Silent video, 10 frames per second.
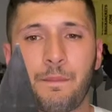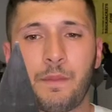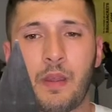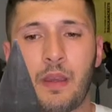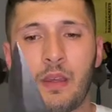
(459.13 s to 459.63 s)

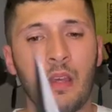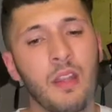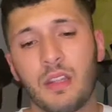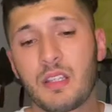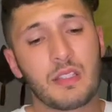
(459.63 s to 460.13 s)
Yeah,
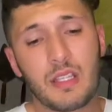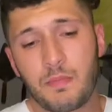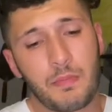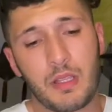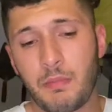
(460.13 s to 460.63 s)
there's there's
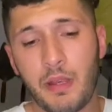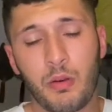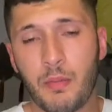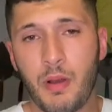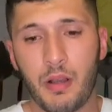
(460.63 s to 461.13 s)
there's many on
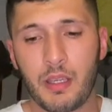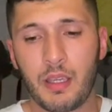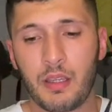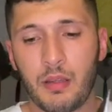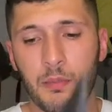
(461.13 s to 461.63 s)
the
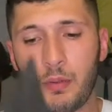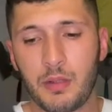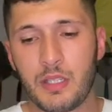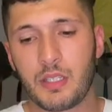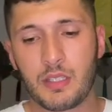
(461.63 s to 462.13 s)
market, but
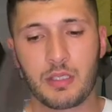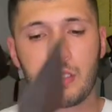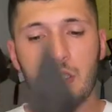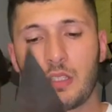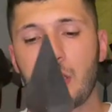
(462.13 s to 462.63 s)
this is
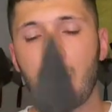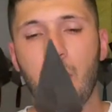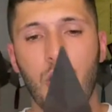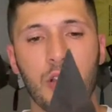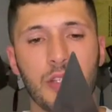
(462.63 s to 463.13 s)
this is going to
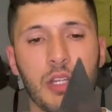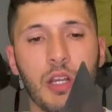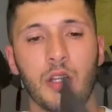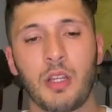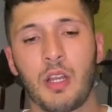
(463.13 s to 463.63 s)
last you.
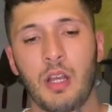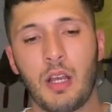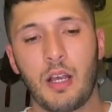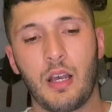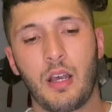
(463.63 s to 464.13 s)

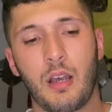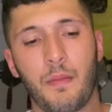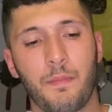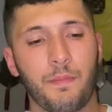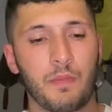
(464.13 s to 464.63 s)

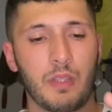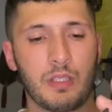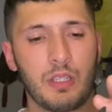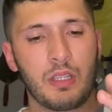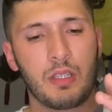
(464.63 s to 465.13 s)
Um, this
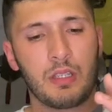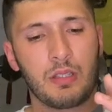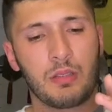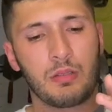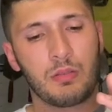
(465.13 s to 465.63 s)

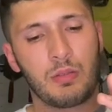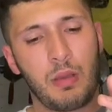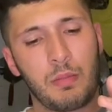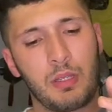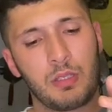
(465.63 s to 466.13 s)
is how
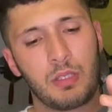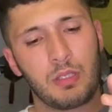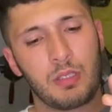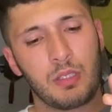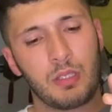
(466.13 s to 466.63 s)
many inches
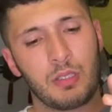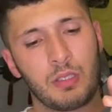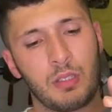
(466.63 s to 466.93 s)
is this?